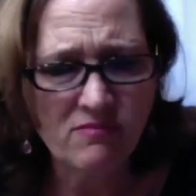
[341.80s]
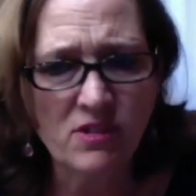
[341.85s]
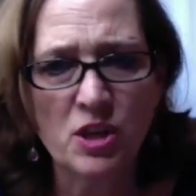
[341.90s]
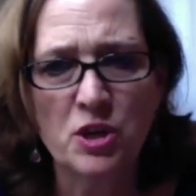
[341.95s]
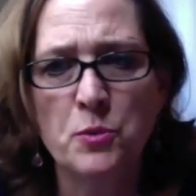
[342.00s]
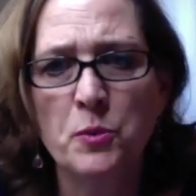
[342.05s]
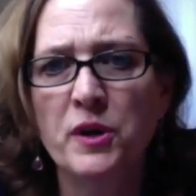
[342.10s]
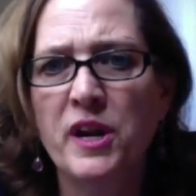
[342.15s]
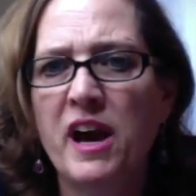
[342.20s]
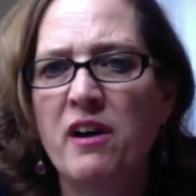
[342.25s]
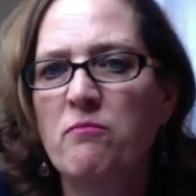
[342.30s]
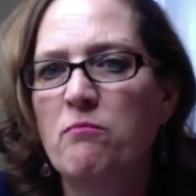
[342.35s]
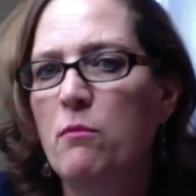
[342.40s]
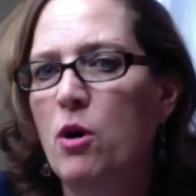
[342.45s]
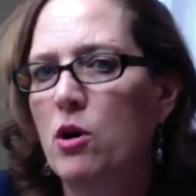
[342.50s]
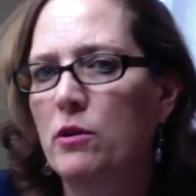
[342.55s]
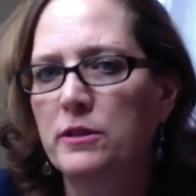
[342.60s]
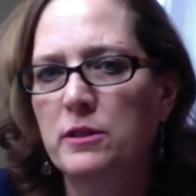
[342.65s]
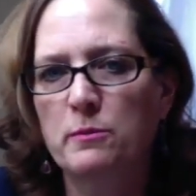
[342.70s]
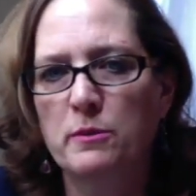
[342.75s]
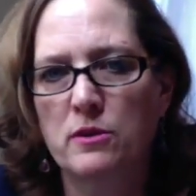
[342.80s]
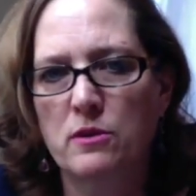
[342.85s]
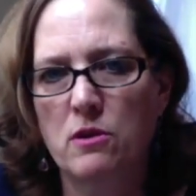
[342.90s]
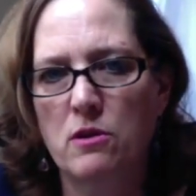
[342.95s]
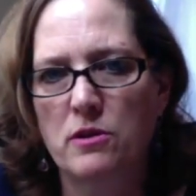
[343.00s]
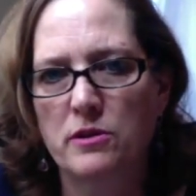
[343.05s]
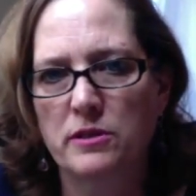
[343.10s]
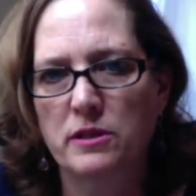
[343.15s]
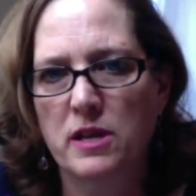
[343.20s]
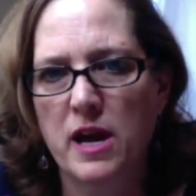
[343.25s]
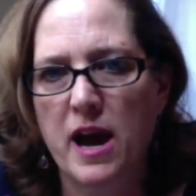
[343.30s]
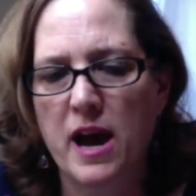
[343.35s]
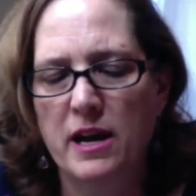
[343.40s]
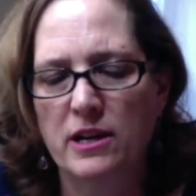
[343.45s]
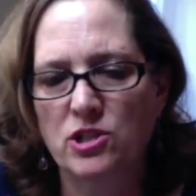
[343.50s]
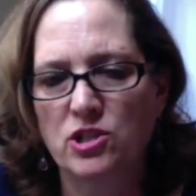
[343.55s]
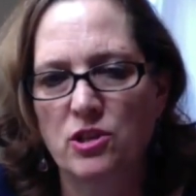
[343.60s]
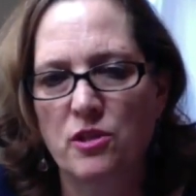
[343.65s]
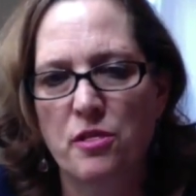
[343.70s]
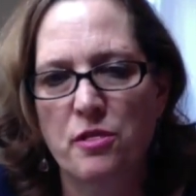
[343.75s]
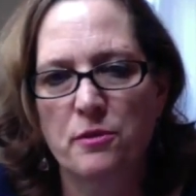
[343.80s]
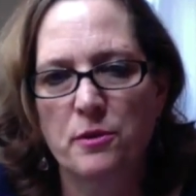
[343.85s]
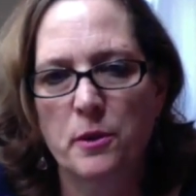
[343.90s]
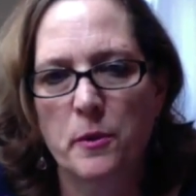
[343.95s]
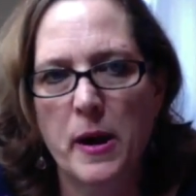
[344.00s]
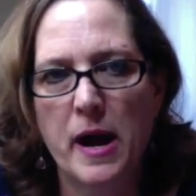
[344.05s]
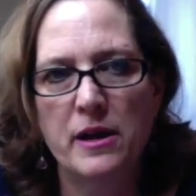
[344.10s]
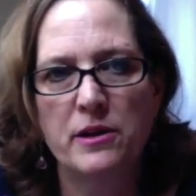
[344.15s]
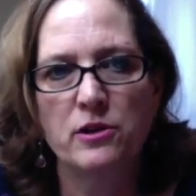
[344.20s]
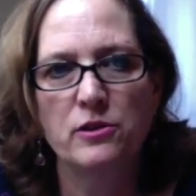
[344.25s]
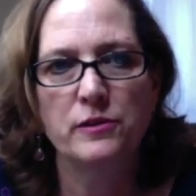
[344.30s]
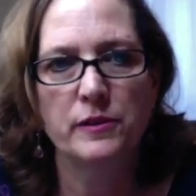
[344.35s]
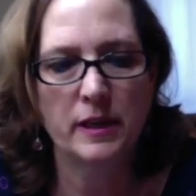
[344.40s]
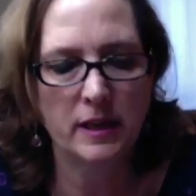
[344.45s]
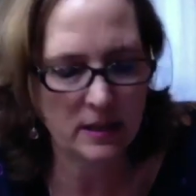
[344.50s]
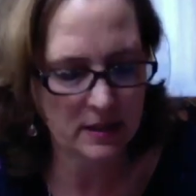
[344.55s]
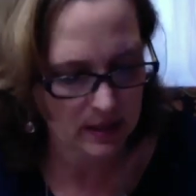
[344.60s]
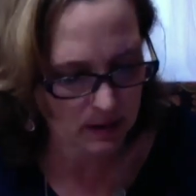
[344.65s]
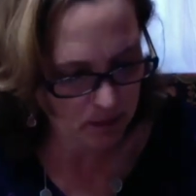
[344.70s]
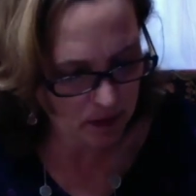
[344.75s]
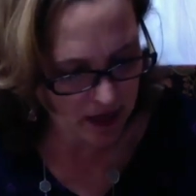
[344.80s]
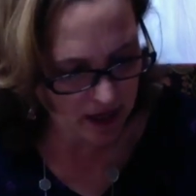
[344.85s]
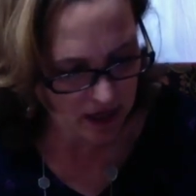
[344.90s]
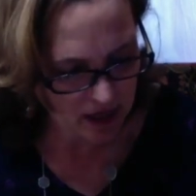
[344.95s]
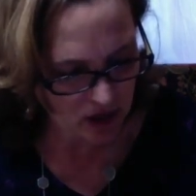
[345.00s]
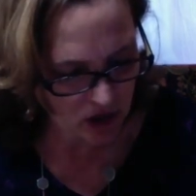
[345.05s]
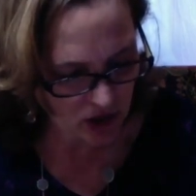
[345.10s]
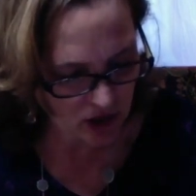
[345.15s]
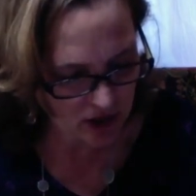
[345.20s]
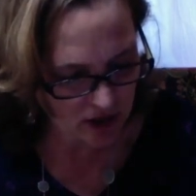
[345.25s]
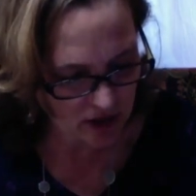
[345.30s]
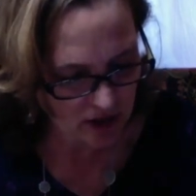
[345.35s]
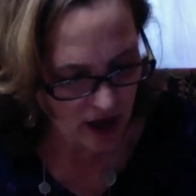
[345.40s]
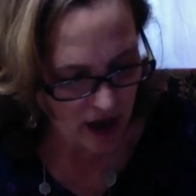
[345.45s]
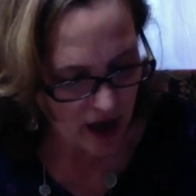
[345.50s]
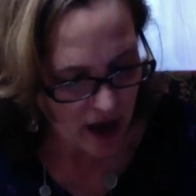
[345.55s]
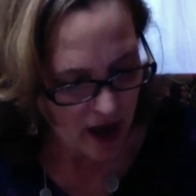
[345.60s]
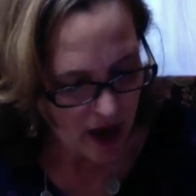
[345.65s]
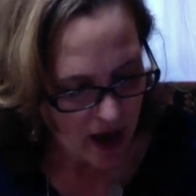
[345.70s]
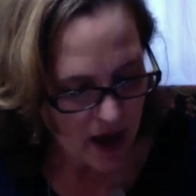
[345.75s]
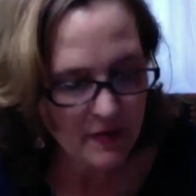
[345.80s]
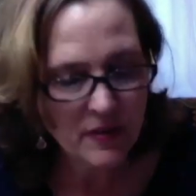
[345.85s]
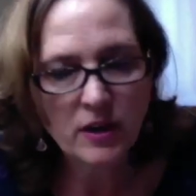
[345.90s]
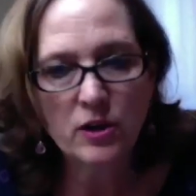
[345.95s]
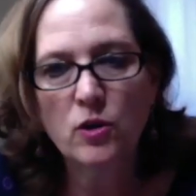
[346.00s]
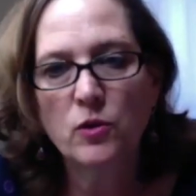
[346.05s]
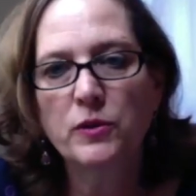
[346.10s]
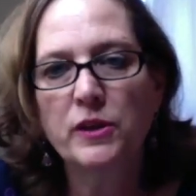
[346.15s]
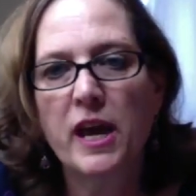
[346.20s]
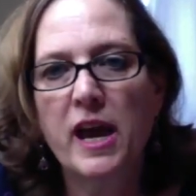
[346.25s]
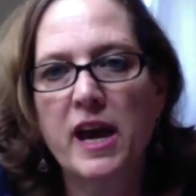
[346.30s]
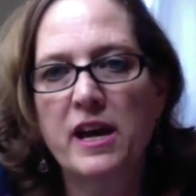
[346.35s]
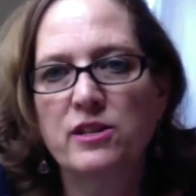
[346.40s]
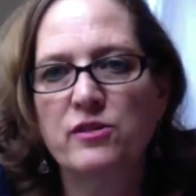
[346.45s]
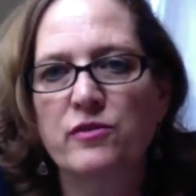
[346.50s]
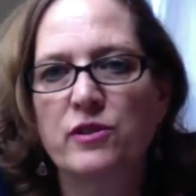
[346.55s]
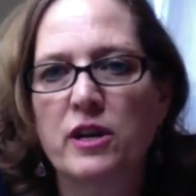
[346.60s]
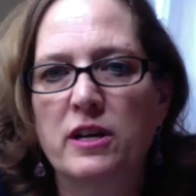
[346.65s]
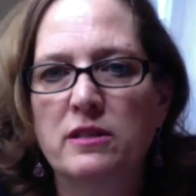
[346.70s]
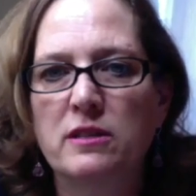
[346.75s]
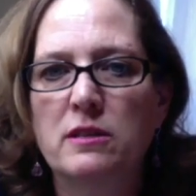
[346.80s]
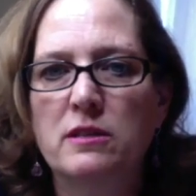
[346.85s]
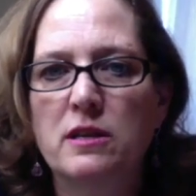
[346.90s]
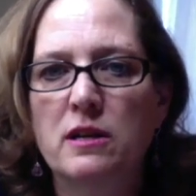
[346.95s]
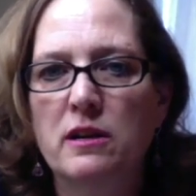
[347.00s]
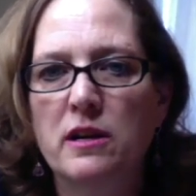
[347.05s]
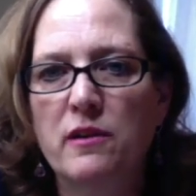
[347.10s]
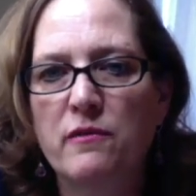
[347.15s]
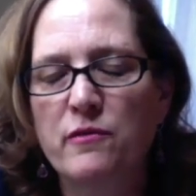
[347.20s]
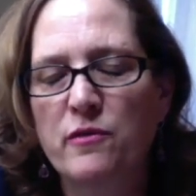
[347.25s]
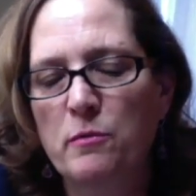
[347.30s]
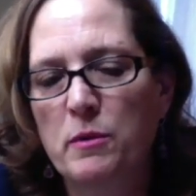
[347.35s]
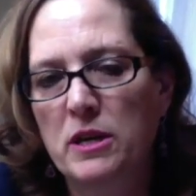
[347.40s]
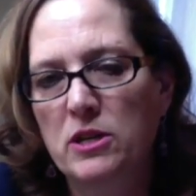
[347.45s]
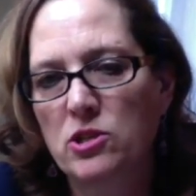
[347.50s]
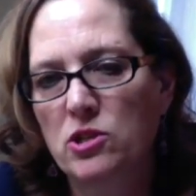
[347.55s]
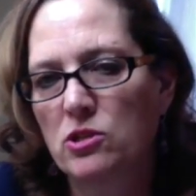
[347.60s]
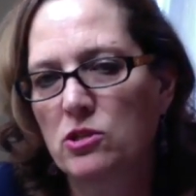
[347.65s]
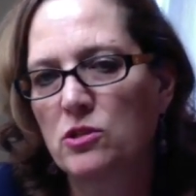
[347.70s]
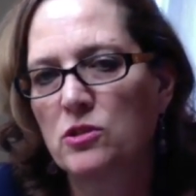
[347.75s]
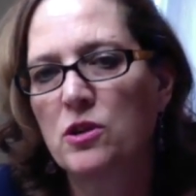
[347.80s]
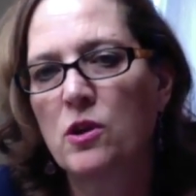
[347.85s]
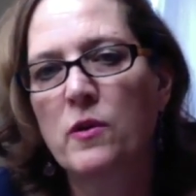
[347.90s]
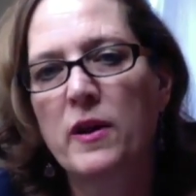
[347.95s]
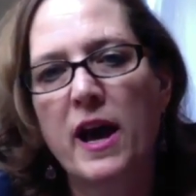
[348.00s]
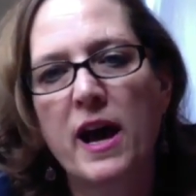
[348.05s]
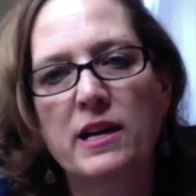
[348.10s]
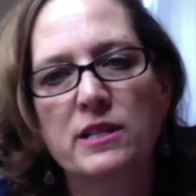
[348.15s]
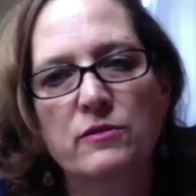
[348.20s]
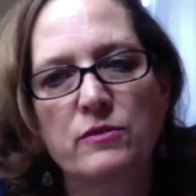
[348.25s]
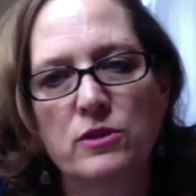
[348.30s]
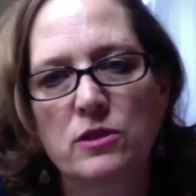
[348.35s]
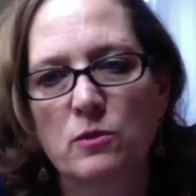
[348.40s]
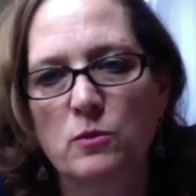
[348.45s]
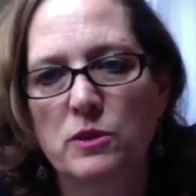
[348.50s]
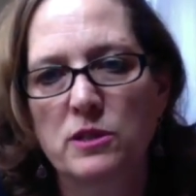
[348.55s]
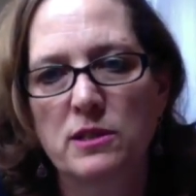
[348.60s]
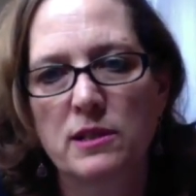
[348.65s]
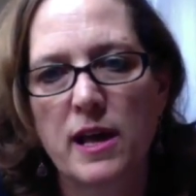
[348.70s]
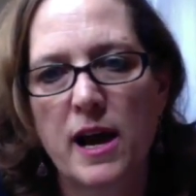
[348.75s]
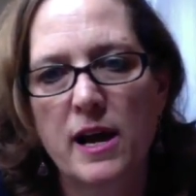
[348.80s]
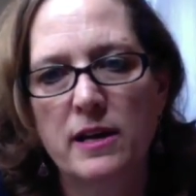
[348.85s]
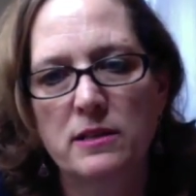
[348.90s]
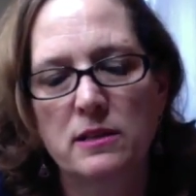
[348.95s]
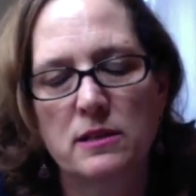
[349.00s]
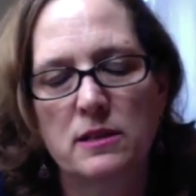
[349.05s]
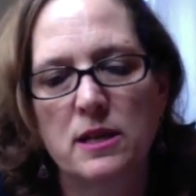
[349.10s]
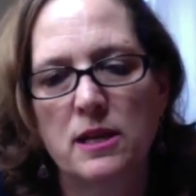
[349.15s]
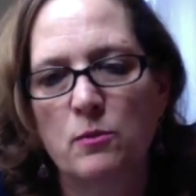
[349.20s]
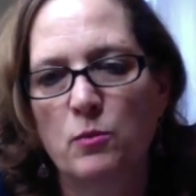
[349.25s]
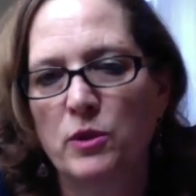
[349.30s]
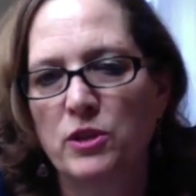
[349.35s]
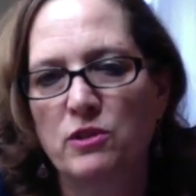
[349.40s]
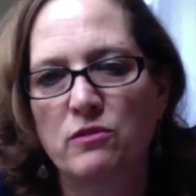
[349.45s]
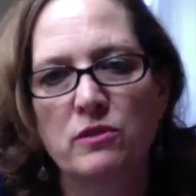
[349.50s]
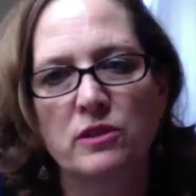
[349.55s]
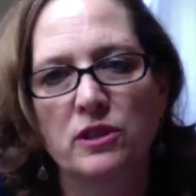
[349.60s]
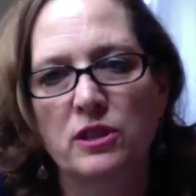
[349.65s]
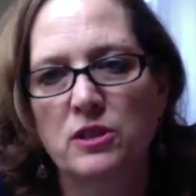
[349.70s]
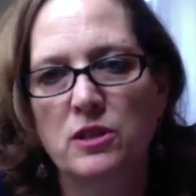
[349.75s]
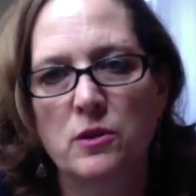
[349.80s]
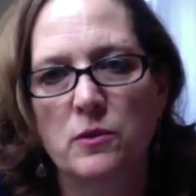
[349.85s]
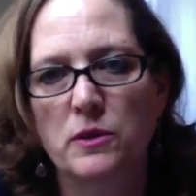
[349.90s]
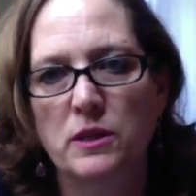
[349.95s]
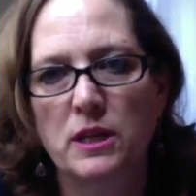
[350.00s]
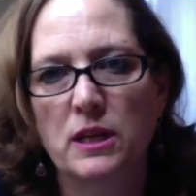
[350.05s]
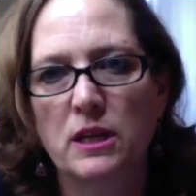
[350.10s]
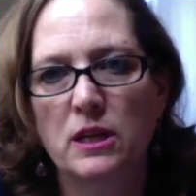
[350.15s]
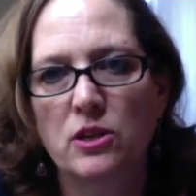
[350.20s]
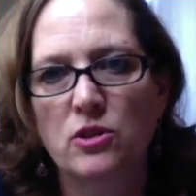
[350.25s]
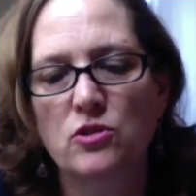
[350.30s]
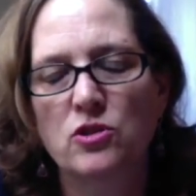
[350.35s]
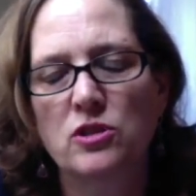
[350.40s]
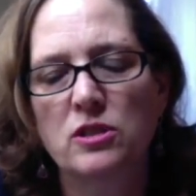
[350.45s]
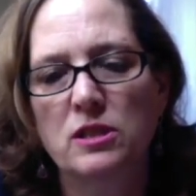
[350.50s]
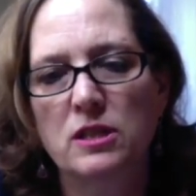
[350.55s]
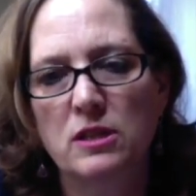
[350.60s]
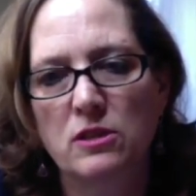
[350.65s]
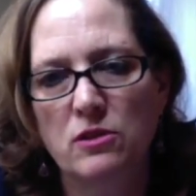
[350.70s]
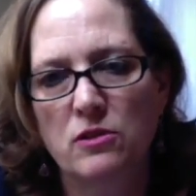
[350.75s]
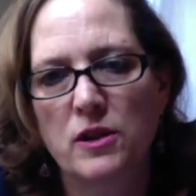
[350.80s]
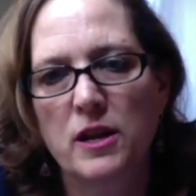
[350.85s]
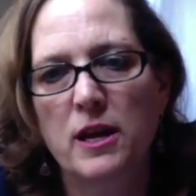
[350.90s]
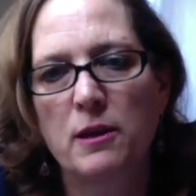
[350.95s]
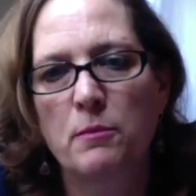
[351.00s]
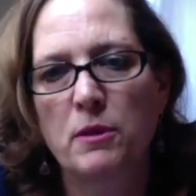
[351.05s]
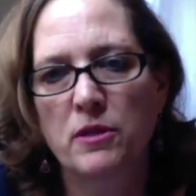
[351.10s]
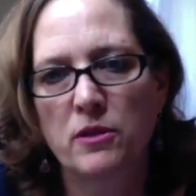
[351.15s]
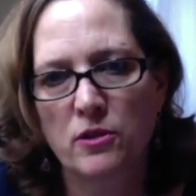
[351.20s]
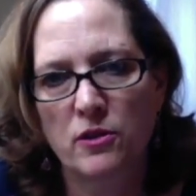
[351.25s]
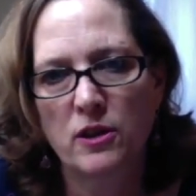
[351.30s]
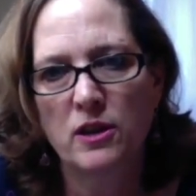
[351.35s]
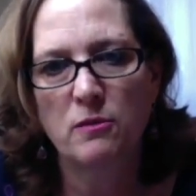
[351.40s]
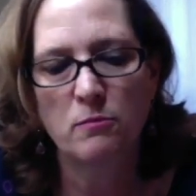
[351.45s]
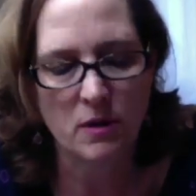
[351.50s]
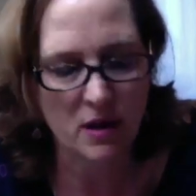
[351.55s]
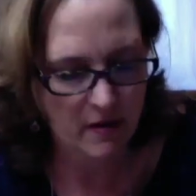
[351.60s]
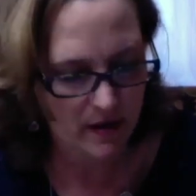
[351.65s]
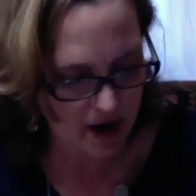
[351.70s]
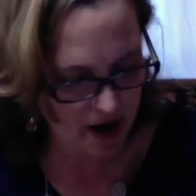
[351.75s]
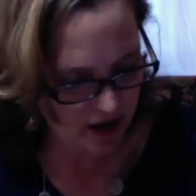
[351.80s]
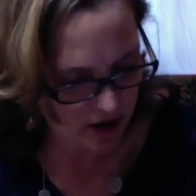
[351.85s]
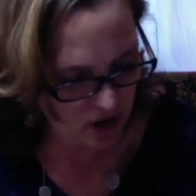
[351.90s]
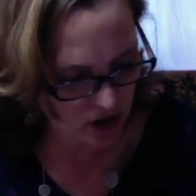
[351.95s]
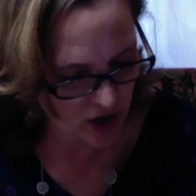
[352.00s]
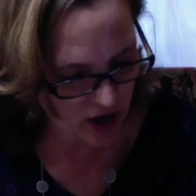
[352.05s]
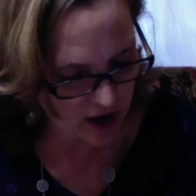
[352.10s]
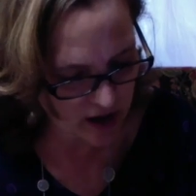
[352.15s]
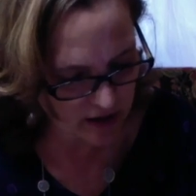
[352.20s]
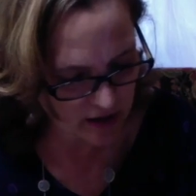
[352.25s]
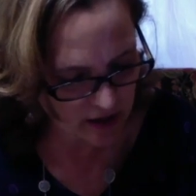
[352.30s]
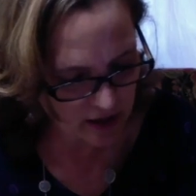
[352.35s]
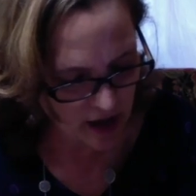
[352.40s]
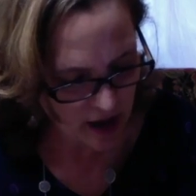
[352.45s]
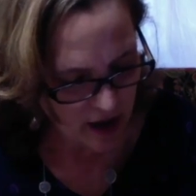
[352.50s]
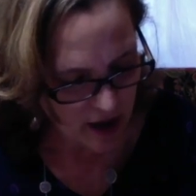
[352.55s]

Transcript: You want to have multiple calls to action throughout your landing pages. And then only ask for necessary information. So don't ask for someone's last name when you really don't need it. You just need their name and their email address.